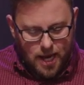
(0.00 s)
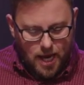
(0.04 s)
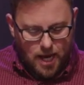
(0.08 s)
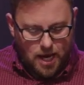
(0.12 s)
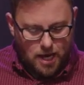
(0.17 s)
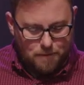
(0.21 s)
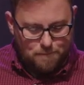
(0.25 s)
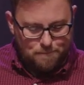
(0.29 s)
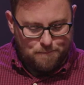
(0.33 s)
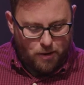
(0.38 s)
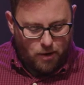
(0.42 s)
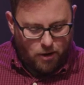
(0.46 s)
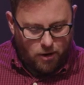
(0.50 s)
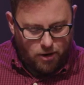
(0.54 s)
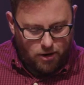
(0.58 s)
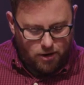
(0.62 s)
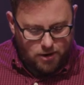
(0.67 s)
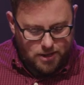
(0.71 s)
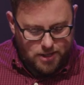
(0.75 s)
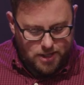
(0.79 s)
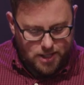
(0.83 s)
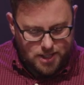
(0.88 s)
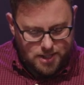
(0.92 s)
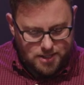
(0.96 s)
and
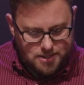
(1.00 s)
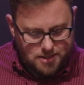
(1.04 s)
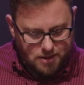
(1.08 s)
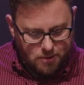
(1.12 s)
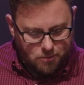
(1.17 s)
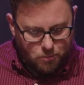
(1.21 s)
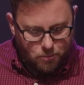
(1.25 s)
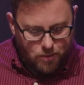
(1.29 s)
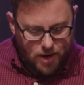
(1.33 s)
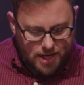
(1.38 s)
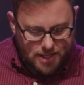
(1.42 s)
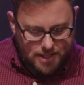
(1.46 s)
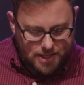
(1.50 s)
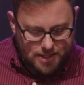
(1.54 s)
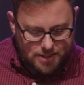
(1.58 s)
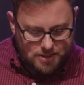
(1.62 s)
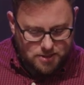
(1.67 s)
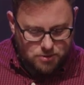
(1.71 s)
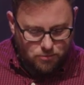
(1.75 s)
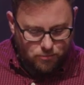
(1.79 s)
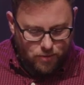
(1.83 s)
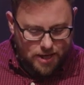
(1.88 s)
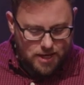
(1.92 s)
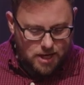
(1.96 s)
parties and
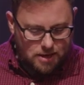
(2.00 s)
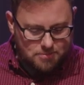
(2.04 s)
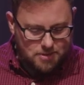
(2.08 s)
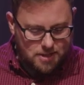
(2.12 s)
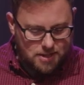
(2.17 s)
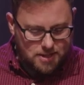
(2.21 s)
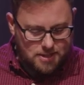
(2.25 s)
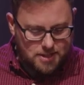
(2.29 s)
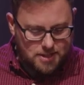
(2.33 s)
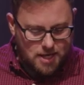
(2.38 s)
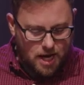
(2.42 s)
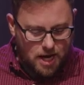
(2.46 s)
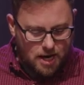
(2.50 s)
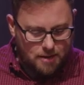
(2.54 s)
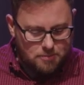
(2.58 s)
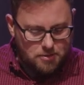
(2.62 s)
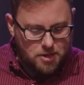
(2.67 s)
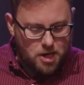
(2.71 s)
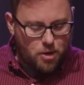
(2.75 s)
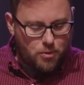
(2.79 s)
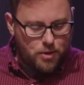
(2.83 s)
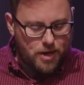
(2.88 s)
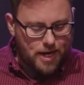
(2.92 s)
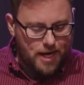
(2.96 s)
weddings right up to the time
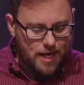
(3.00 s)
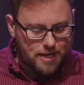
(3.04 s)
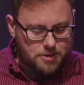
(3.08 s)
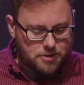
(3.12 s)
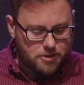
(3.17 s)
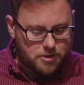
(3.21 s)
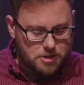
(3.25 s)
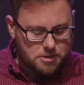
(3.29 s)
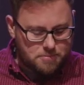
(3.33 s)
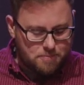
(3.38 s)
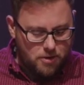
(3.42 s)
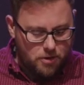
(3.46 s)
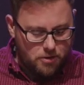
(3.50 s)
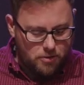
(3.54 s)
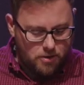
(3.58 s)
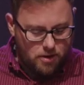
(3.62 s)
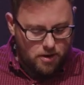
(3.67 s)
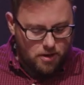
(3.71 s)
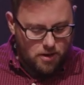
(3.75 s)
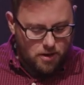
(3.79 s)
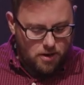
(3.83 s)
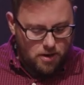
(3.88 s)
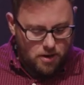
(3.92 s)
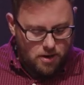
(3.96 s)
Noah entered his
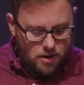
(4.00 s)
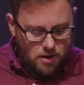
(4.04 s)
boat.